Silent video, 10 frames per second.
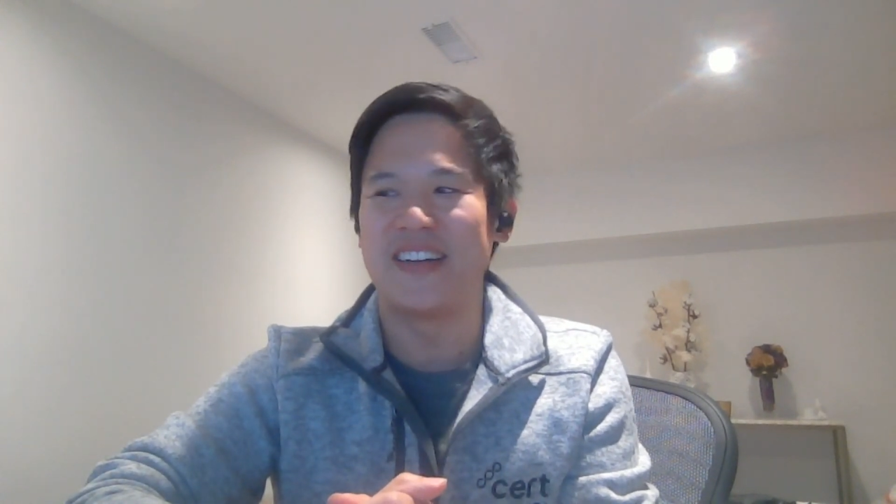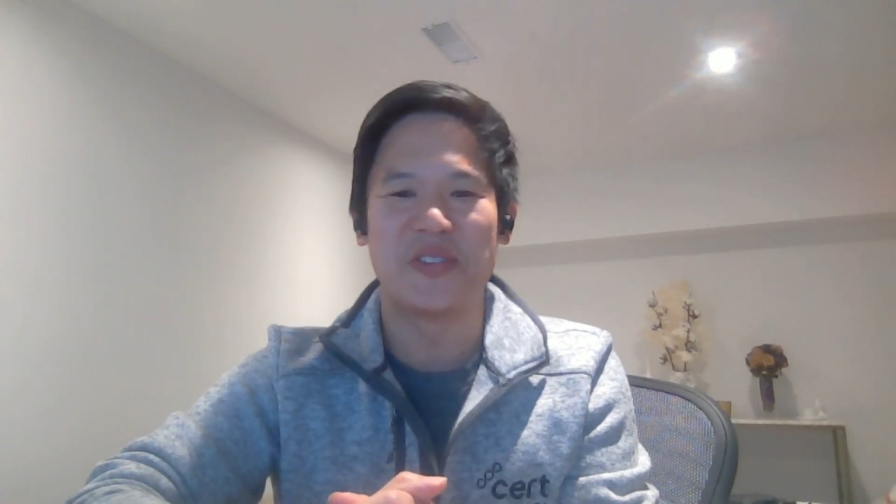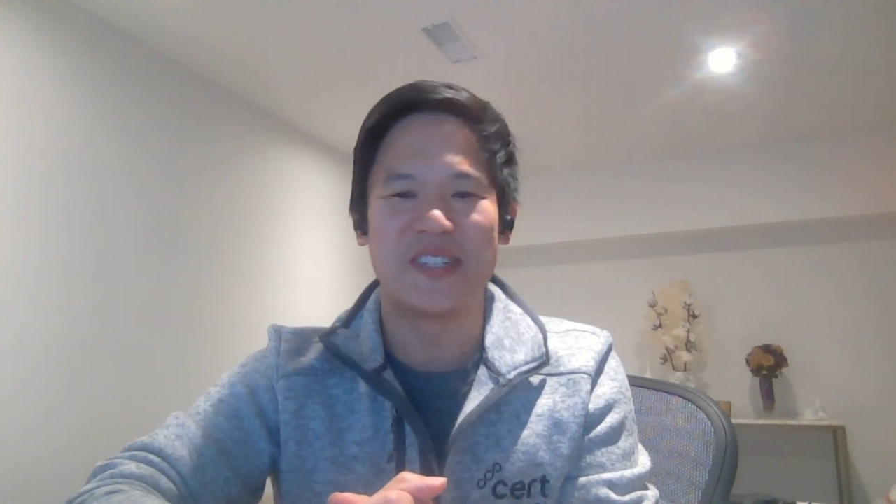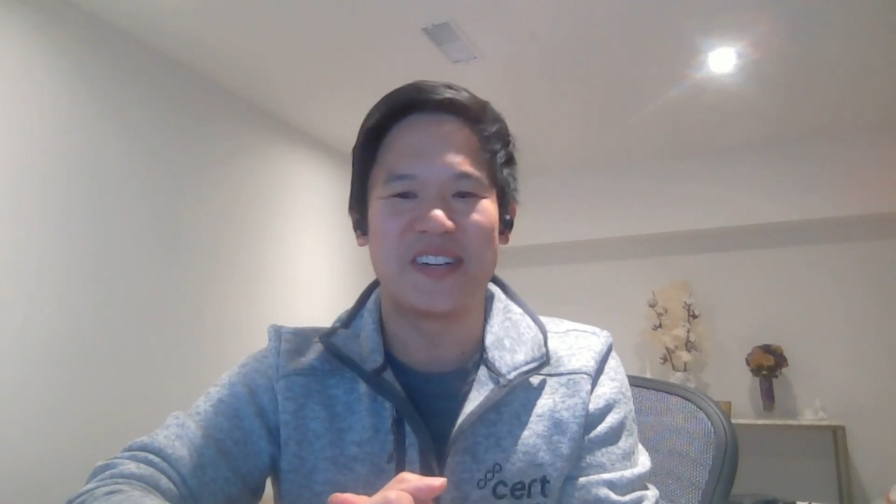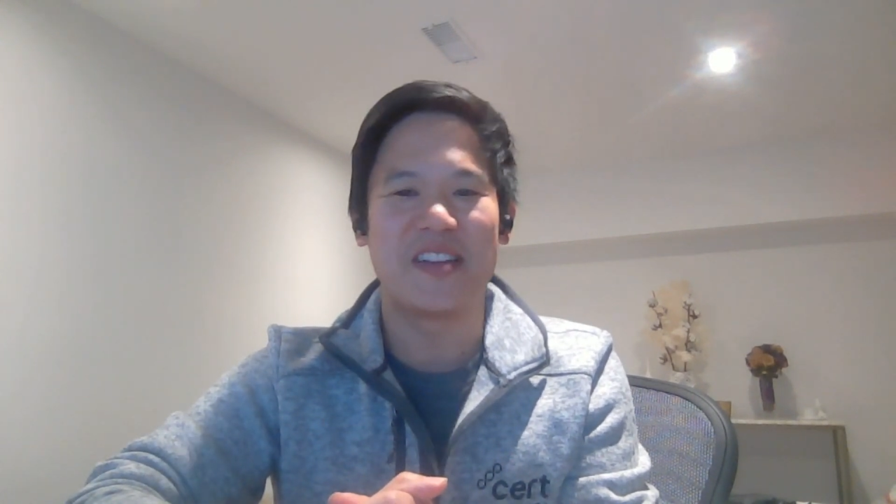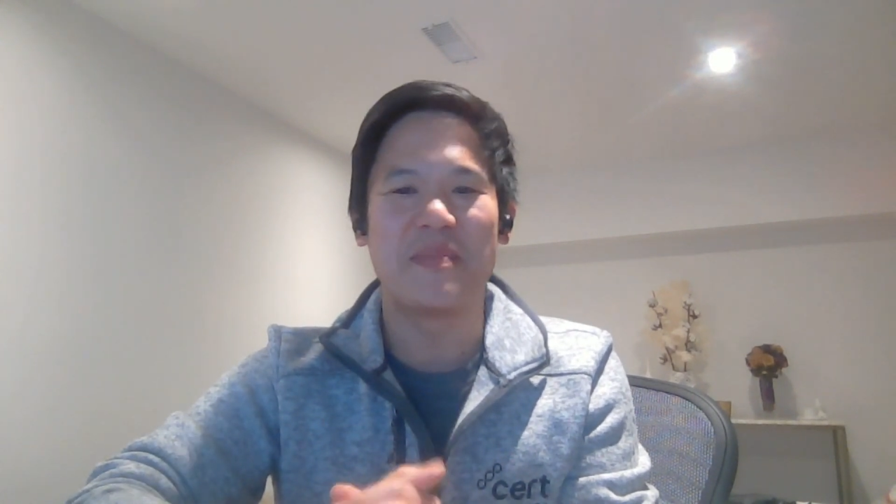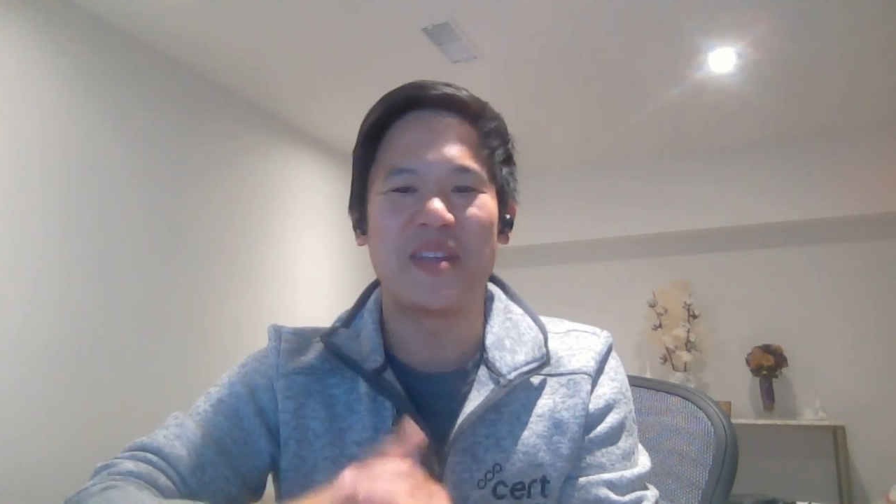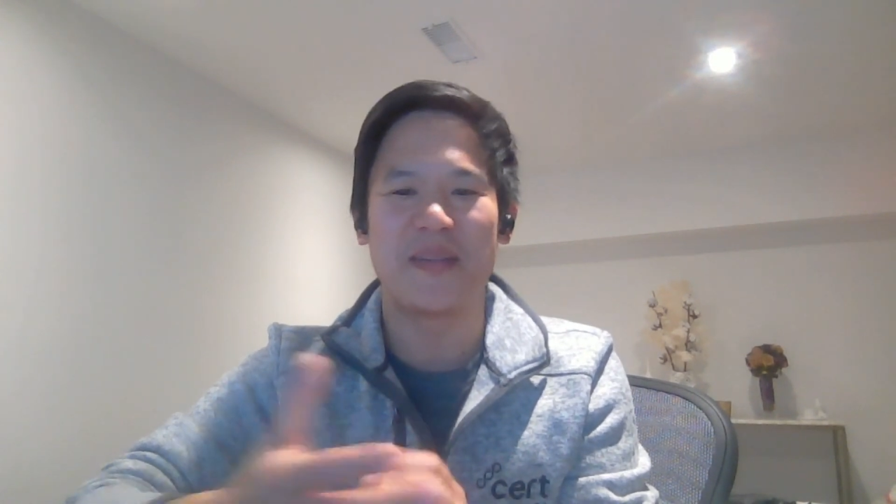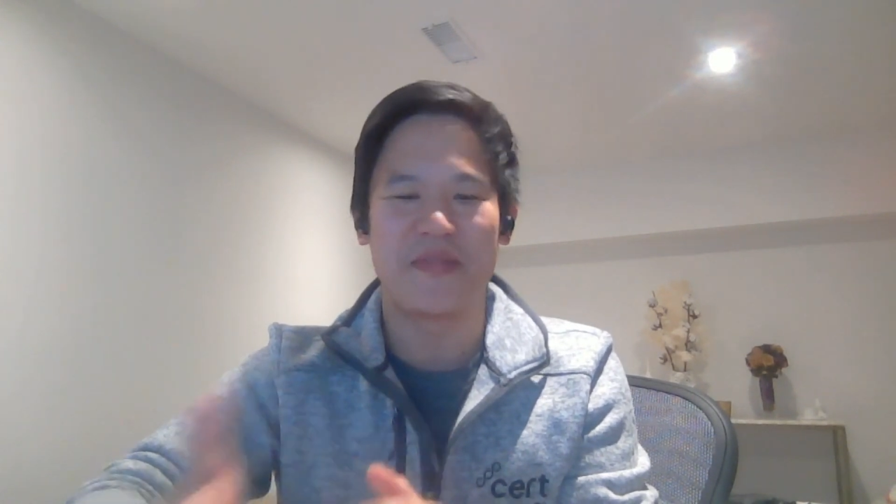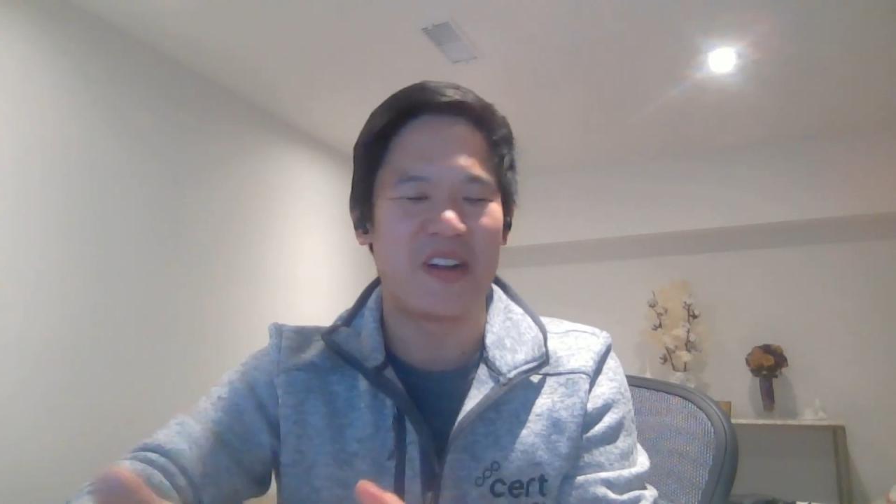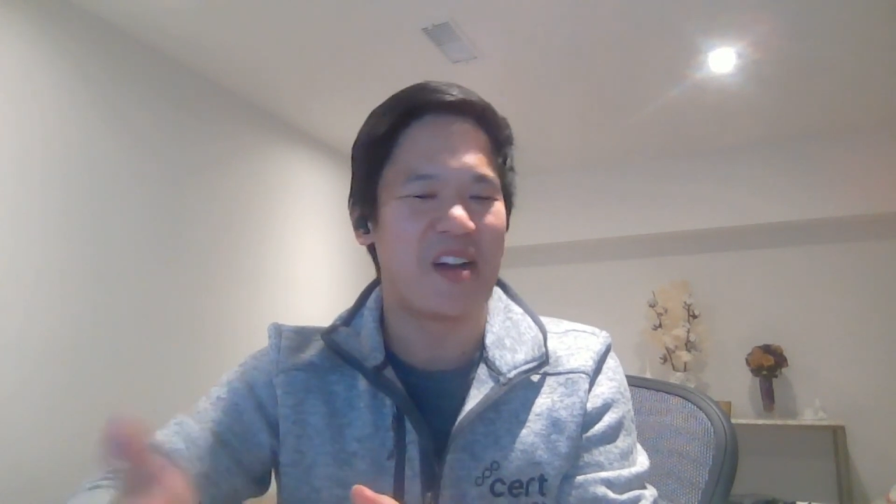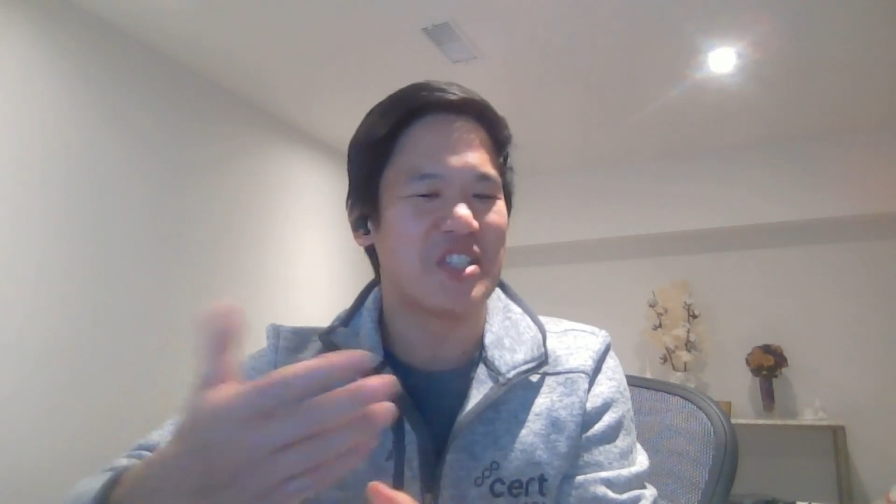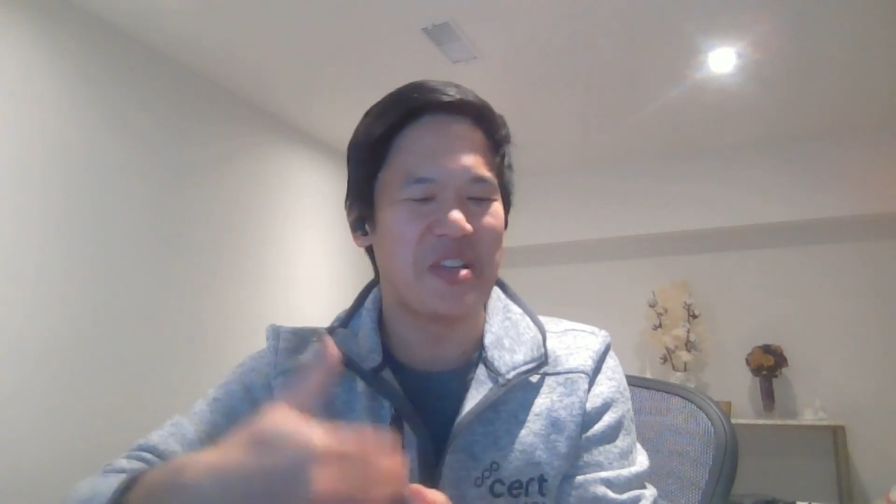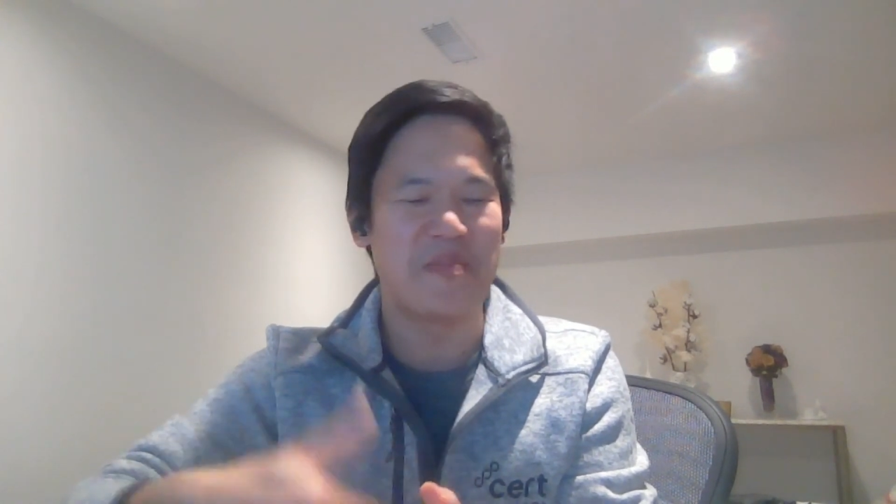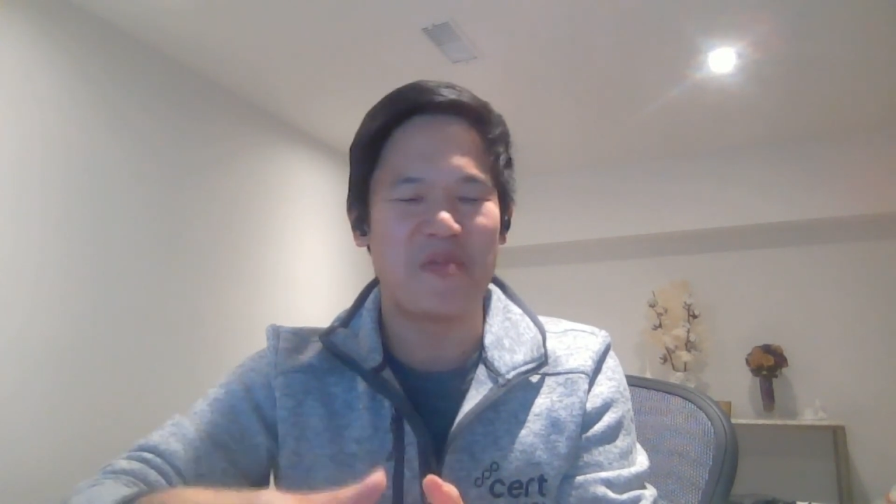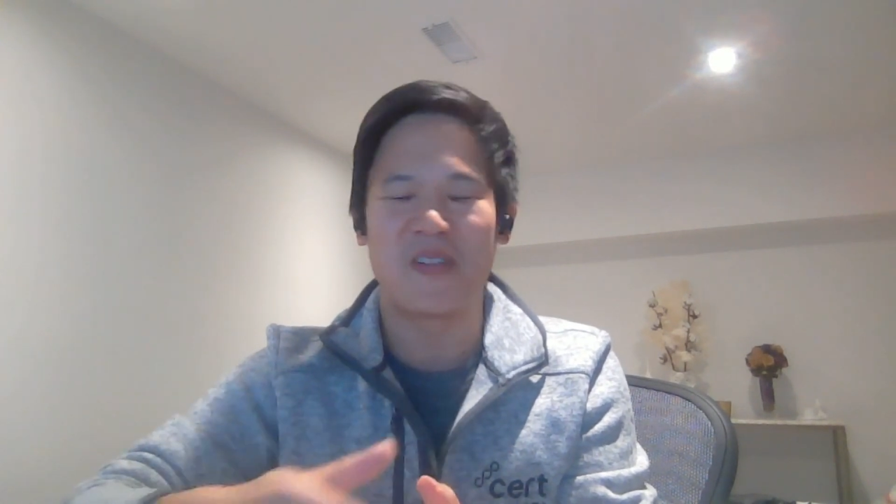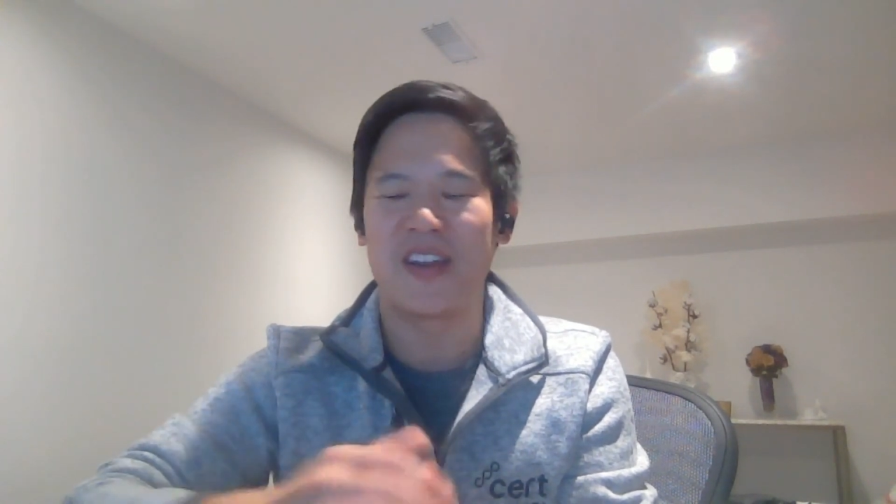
solar started becoming very cheap.